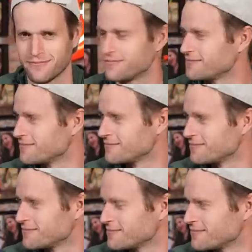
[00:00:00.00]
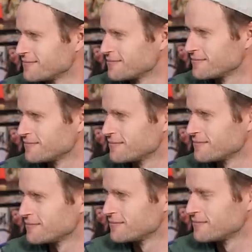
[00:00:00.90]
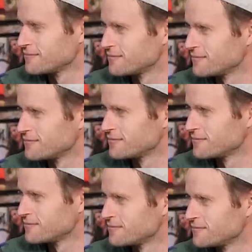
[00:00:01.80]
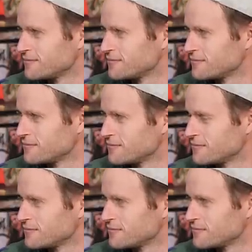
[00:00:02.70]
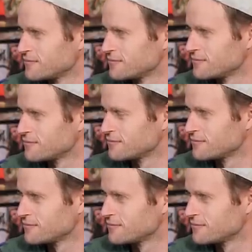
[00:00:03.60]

(not speaking)